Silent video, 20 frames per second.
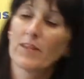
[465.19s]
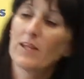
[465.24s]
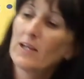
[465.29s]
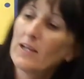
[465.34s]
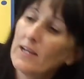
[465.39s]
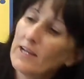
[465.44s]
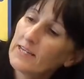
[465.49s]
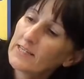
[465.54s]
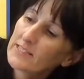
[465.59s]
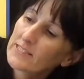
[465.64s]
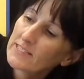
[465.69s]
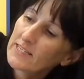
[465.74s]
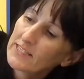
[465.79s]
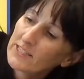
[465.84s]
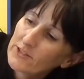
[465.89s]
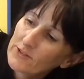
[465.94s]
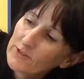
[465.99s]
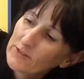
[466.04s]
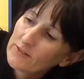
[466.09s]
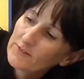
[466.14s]
And I
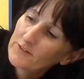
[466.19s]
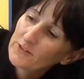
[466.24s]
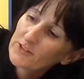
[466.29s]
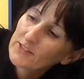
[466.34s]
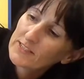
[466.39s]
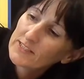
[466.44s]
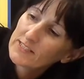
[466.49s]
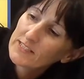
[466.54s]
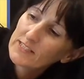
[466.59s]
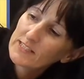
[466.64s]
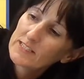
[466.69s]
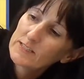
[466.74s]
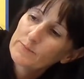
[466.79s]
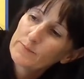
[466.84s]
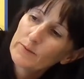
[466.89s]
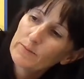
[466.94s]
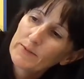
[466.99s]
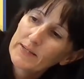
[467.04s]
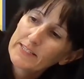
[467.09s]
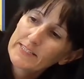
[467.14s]
don't know if you can see this, but my